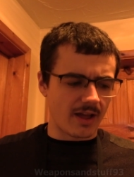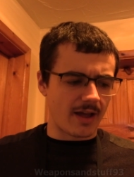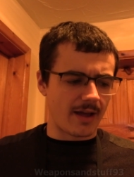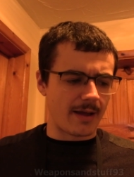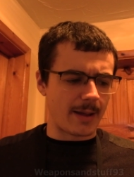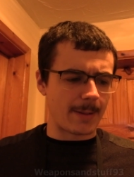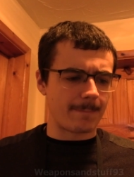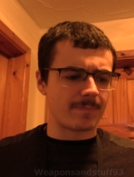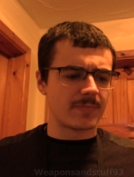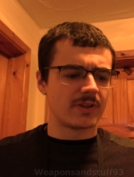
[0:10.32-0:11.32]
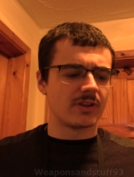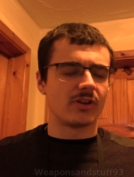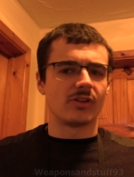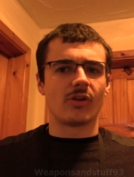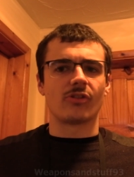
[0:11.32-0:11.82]
Um,
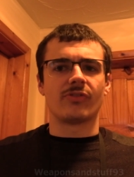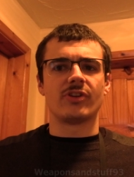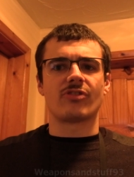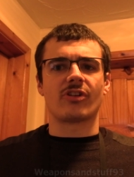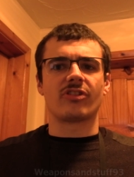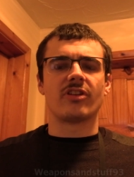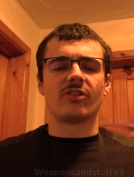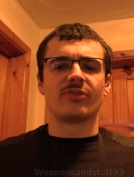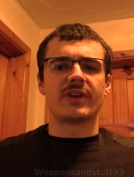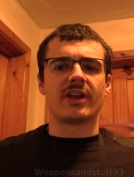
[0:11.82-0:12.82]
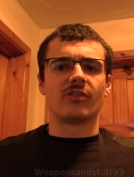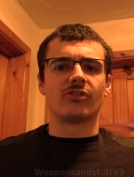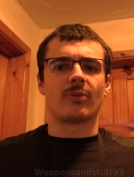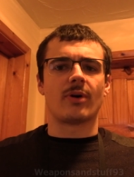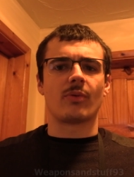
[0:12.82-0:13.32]
lots of interest in those
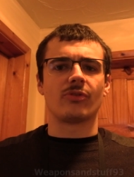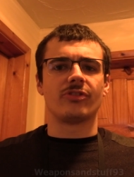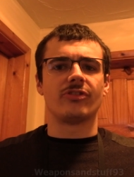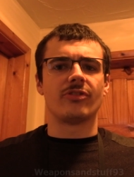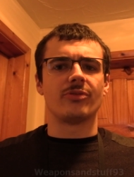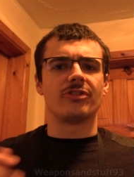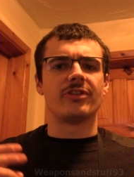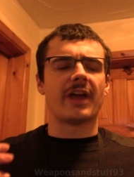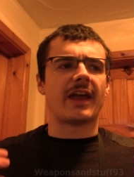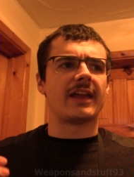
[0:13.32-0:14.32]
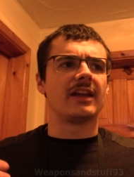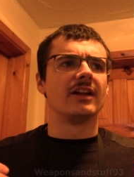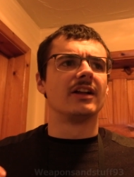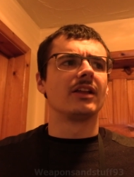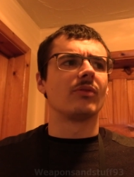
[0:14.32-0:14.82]
videos. what I wanted to do today
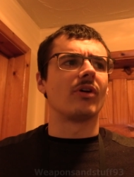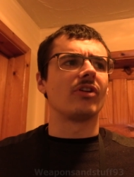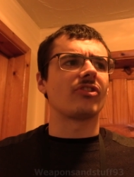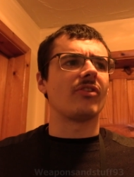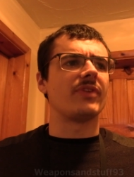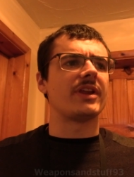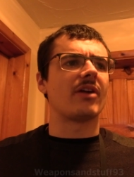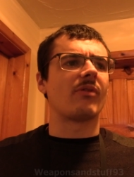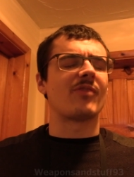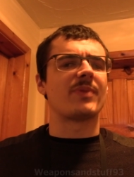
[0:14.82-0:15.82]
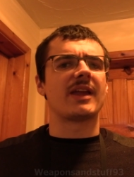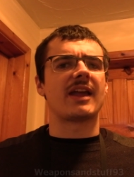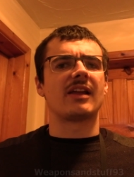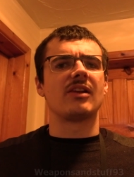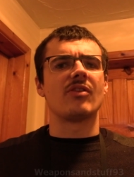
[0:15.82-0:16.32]
was a video where I've been
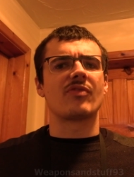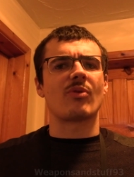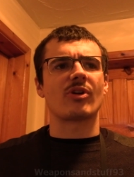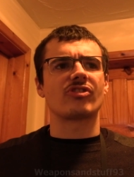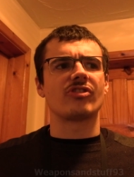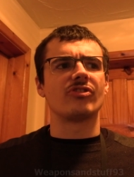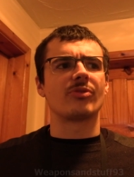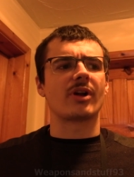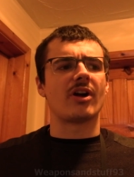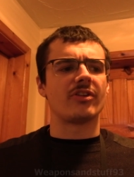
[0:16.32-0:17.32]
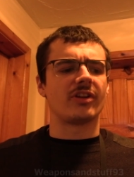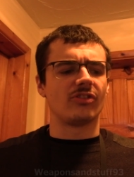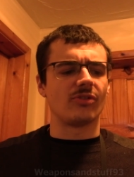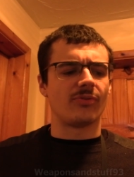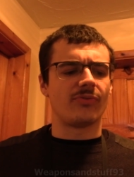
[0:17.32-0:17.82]
getting a lot of questions
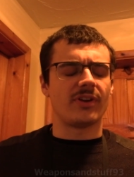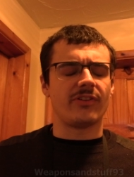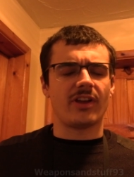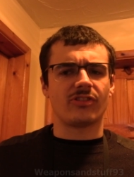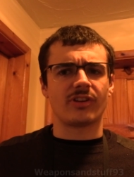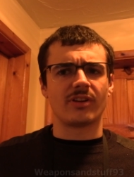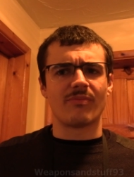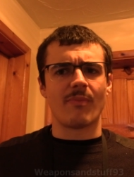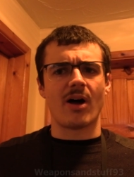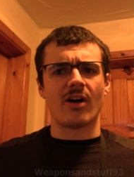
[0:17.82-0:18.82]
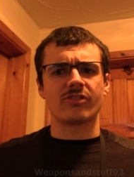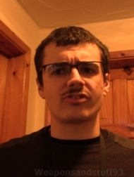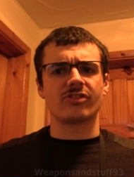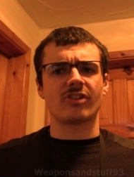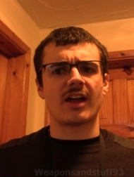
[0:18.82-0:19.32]
regarding sort of fit testing of
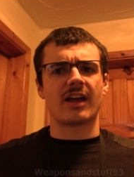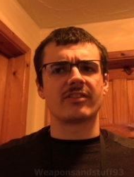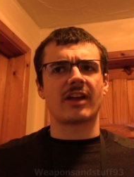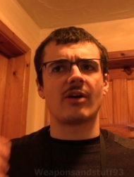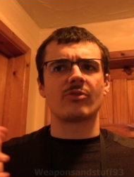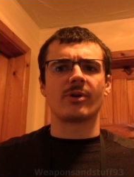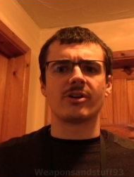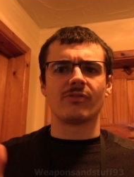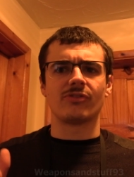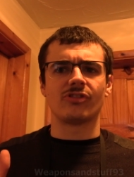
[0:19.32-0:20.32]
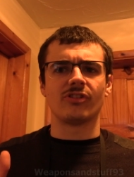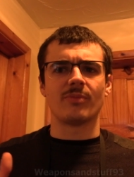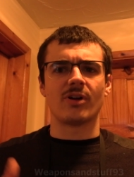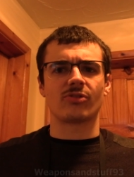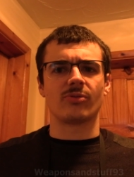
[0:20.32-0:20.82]
masks and how do I know if a
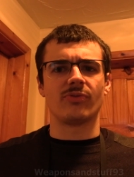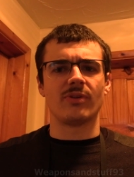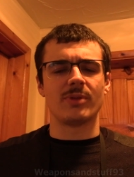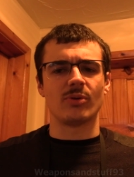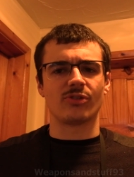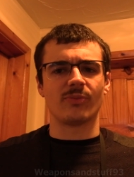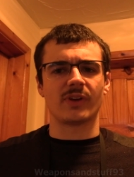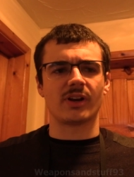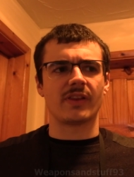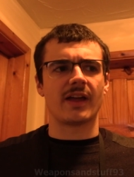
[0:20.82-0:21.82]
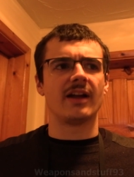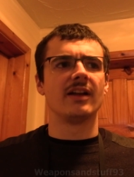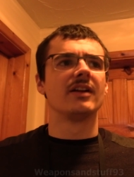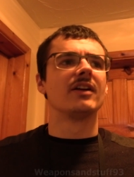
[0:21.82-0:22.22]
certain mask would fit me or something like that.